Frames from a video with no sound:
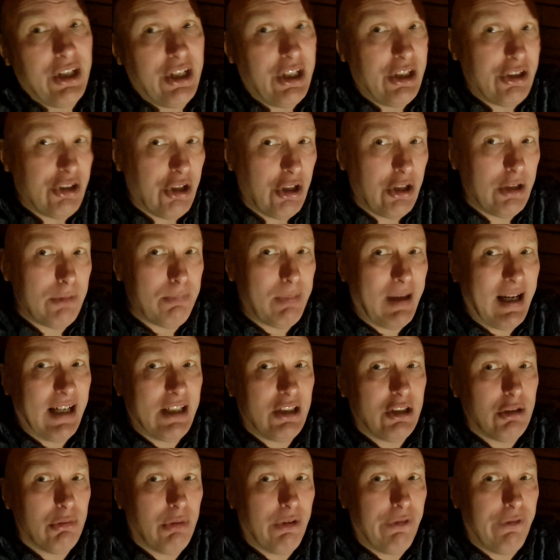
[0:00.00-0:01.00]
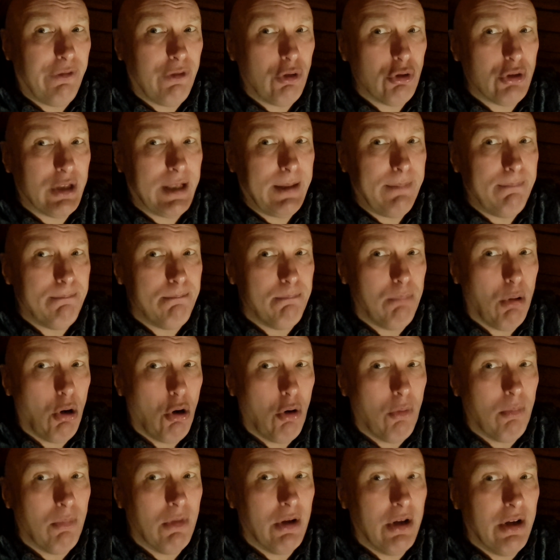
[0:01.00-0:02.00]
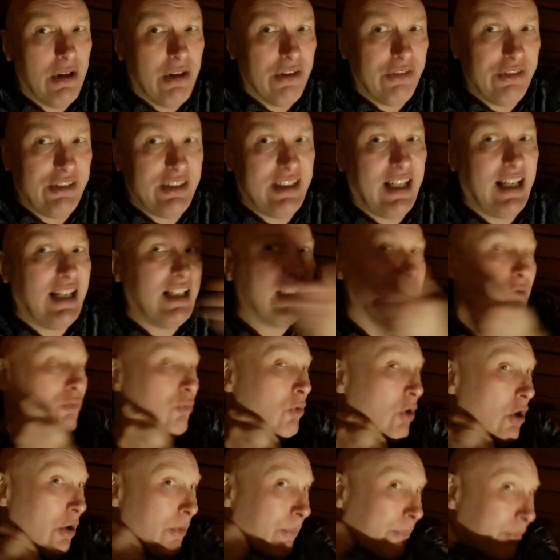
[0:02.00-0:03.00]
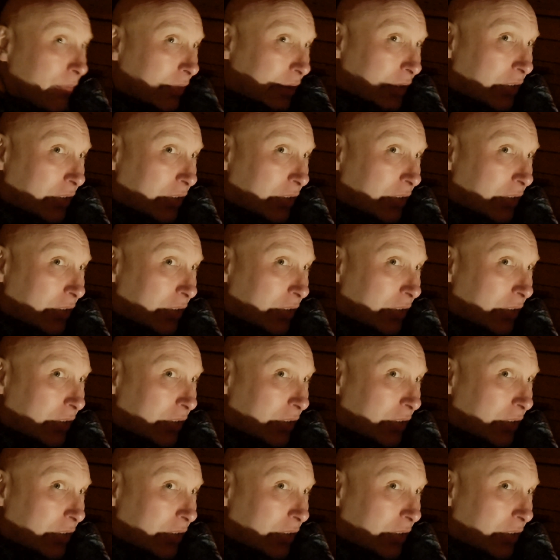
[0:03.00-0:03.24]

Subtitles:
He turns back into a fucking bum. Sixth one.